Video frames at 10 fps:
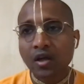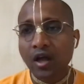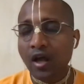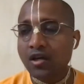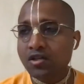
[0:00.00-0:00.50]

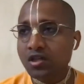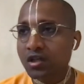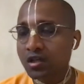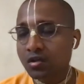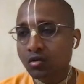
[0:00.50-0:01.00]
And
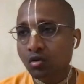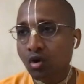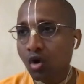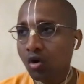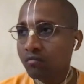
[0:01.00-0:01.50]
she took
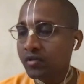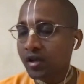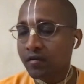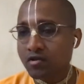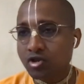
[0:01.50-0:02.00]
all of
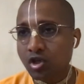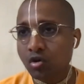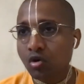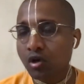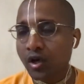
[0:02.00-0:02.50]
them and she
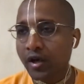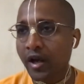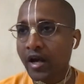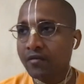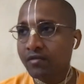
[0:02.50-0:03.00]
cooked a
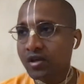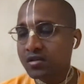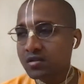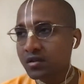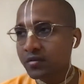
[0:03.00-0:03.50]
grand feast.